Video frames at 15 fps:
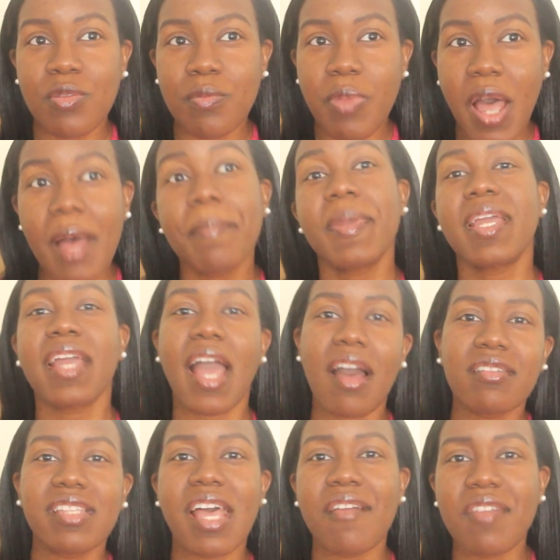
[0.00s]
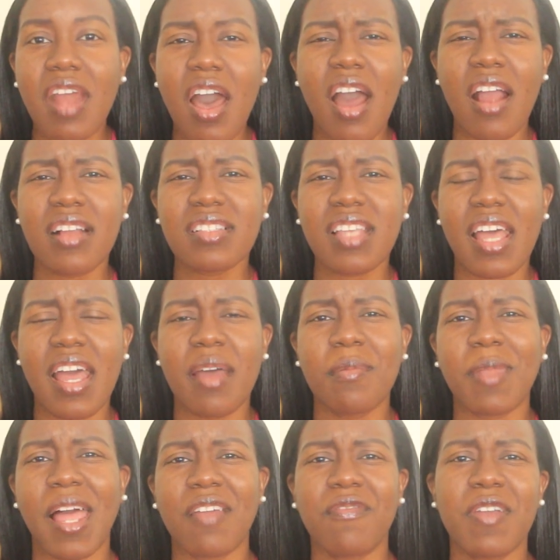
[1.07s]
pumping, I was having a hard
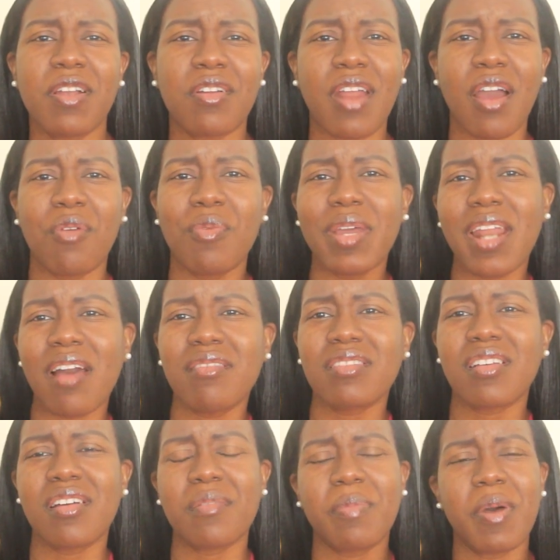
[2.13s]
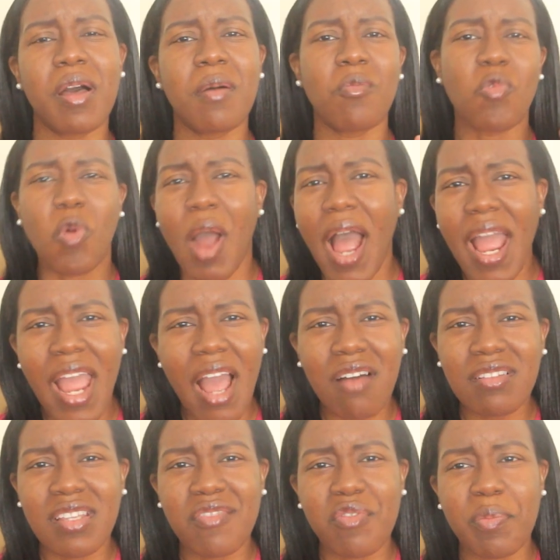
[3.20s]
time like figuring out when I was going to pump, why
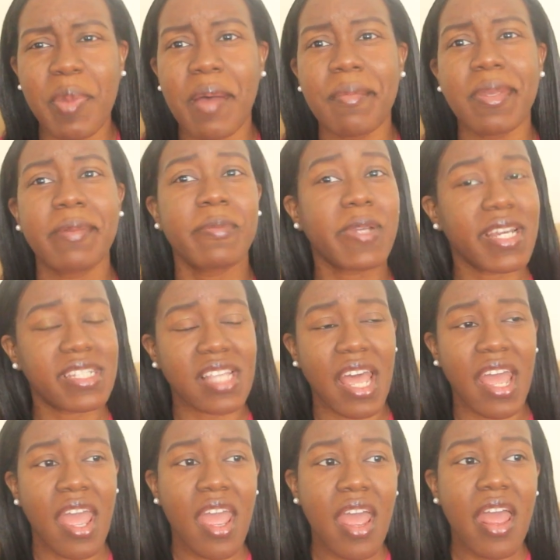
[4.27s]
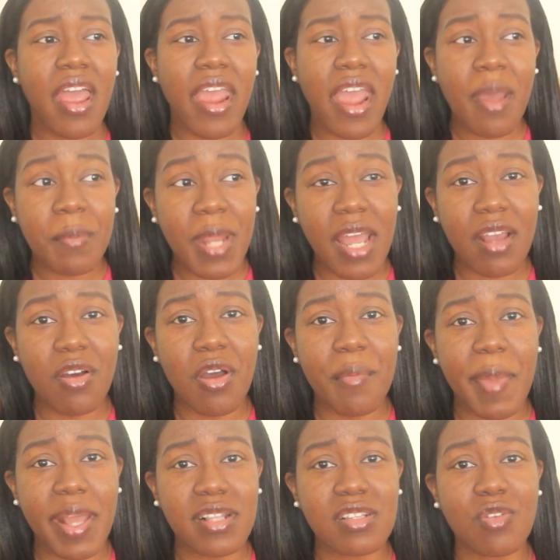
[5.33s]
I was even pumping, because I am not
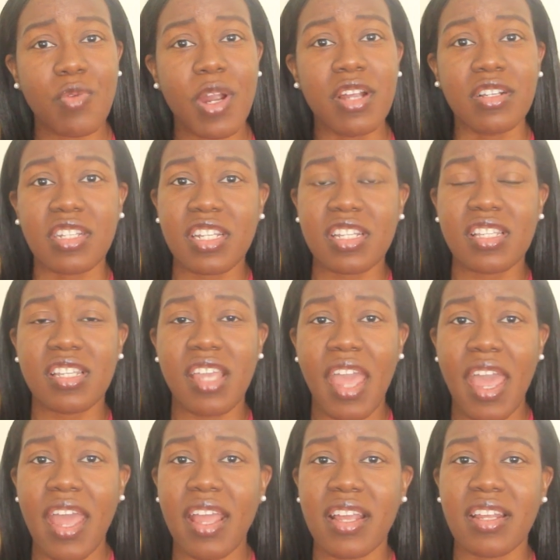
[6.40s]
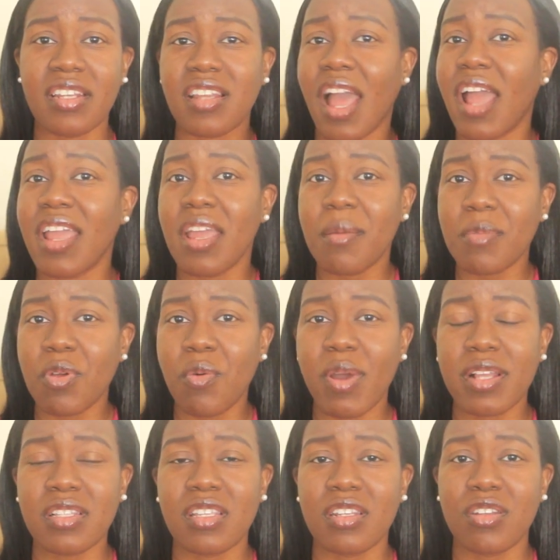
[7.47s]
going back to work just yet, and I am the
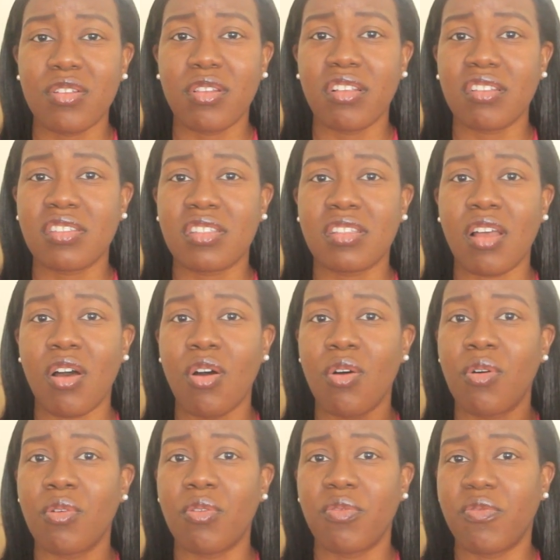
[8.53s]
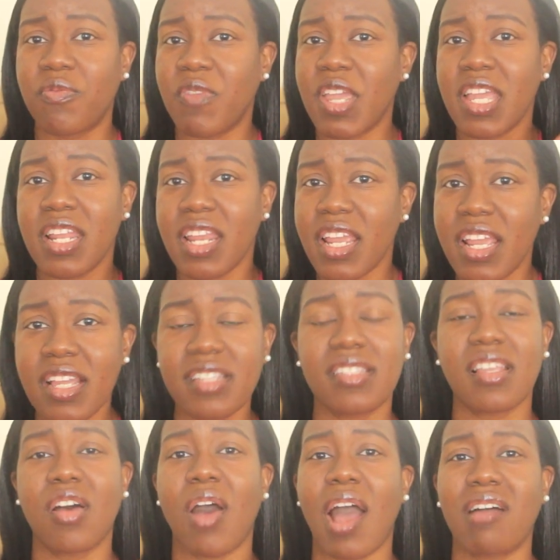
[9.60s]
one to do the sole feeding.
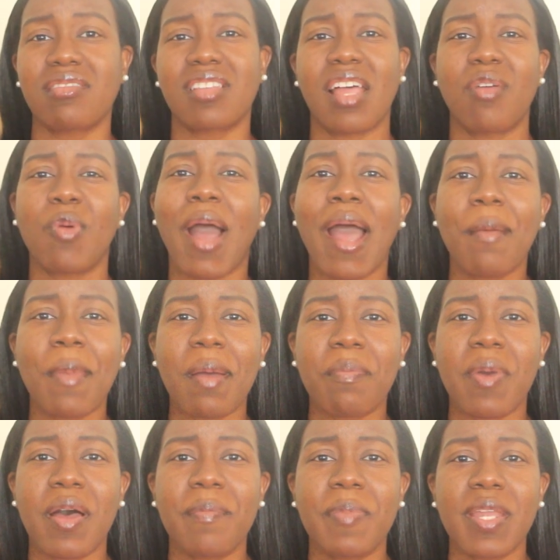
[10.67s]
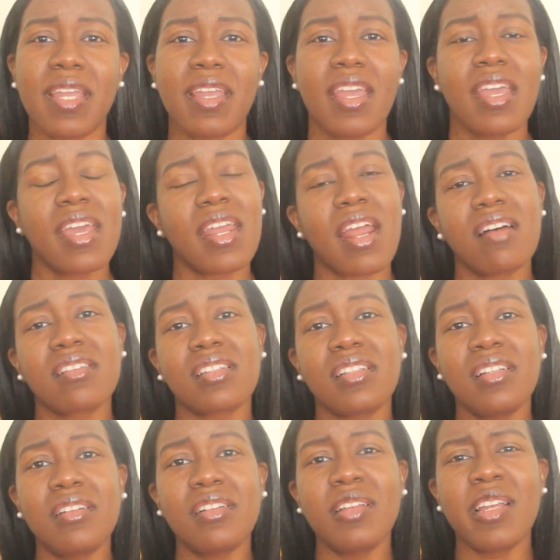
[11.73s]
So I was like, why am I pumping? And I was a
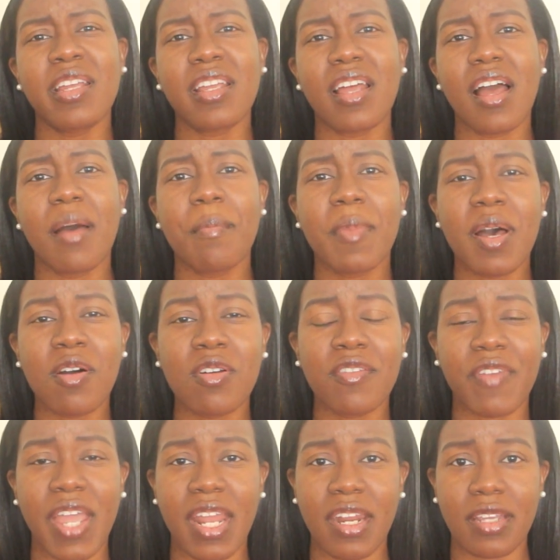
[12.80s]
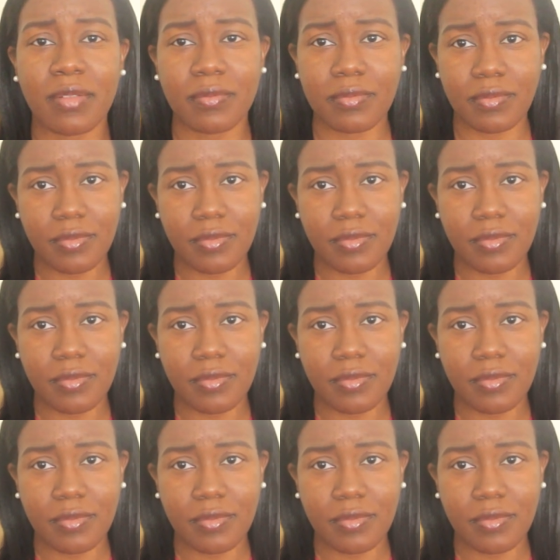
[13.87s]
little bit unmotivated.